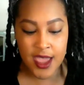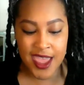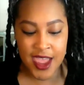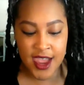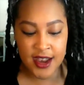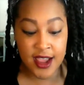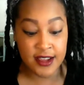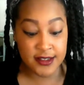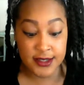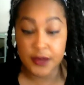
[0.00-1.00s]
And
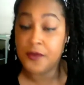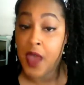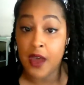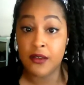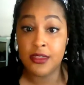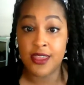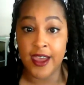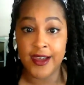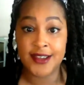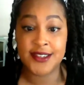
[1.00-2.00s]
I also found
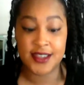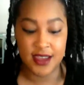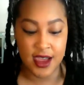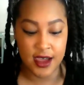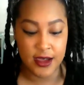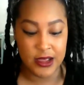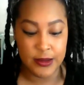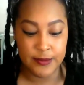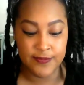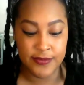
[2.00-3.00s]
that
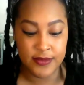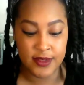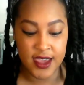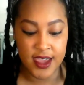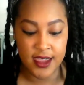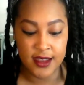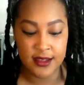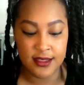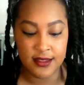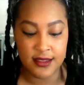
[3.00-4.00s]

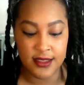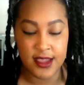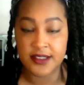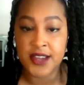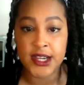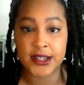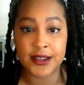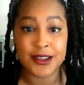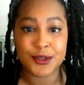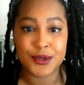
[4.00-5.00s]
in the entire
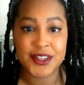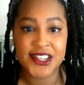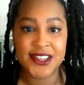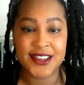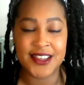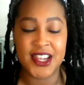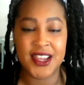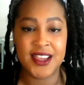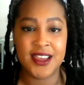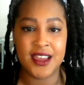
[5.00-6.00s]
country,
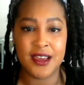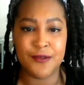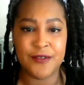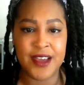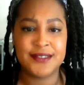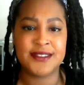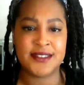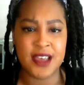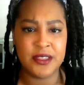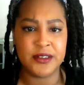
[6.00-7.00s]
it affects
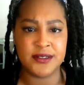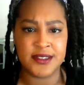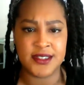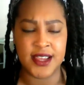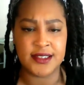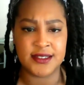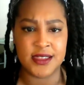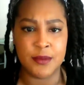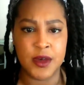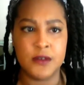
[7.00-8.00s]
southern states
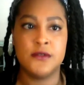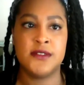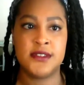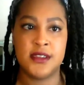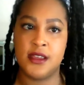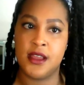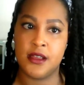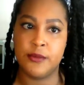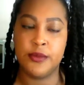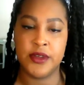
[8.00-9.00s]
the most. And
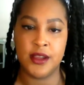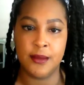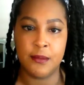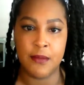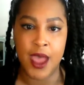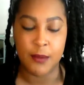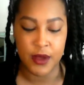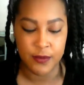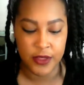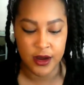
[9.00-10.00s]
I'll put a map
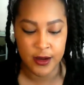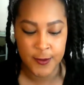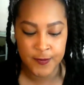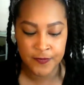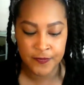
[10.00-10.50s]
up there.